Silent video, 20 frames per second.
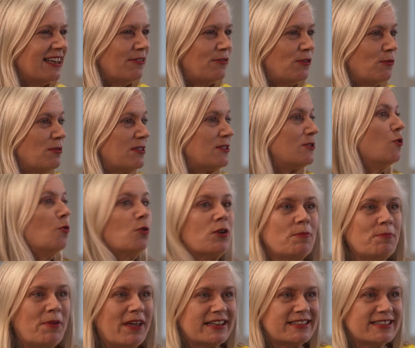if there was no
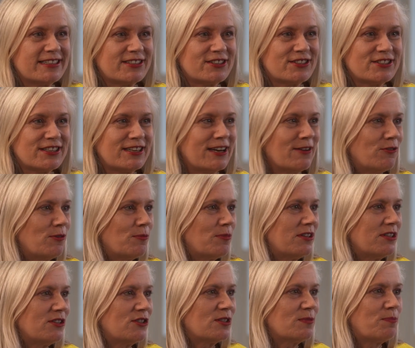competitors and
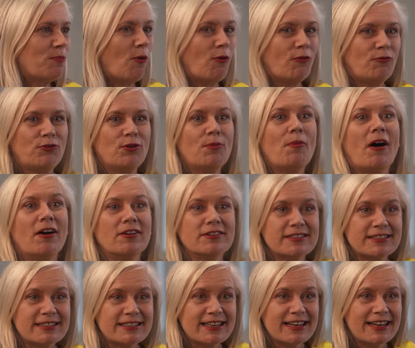everybody just bought from
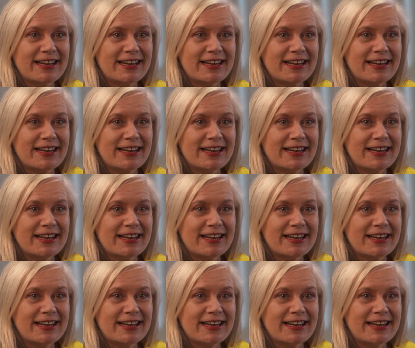us.